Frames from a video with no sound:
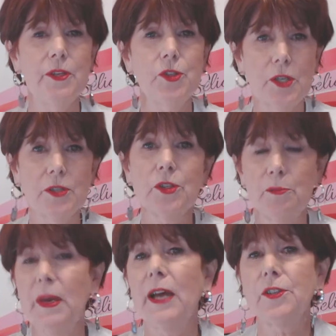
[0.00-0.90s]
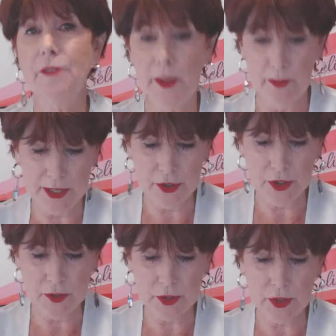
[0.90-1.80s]
is just to match
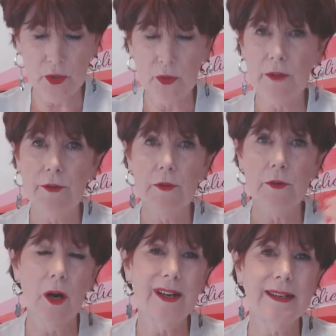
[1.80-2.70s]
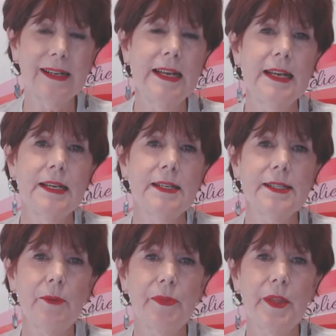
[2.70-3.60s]
vibration. So if you've got
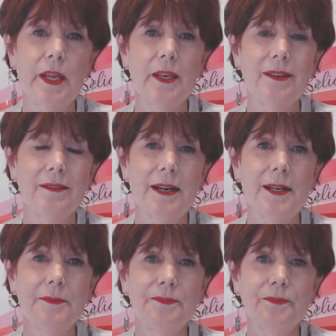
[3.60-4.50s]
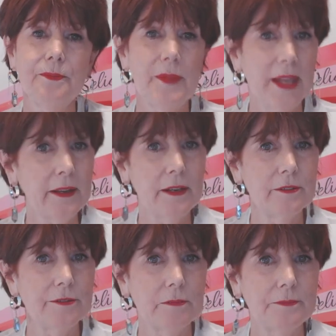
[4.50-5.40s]
something negative